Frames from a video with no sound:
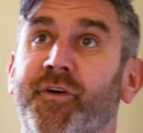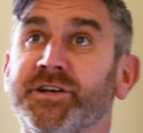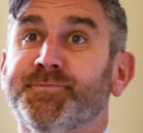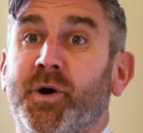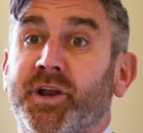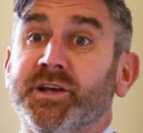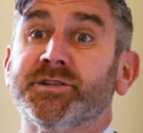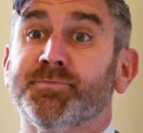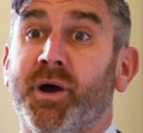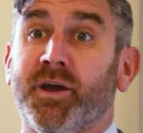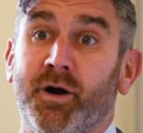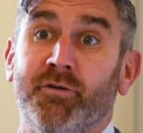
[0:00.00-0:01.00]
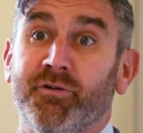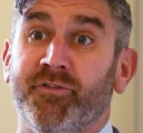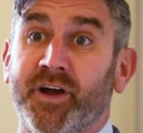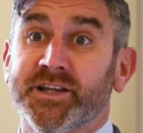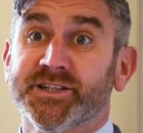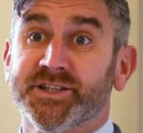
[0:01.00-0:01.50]
Fest Buddies make our
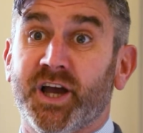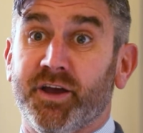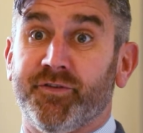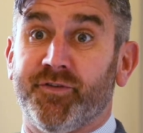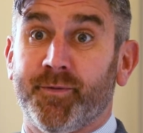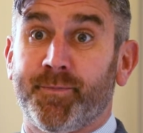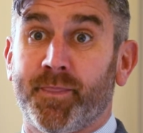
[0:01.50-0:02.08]
event safe.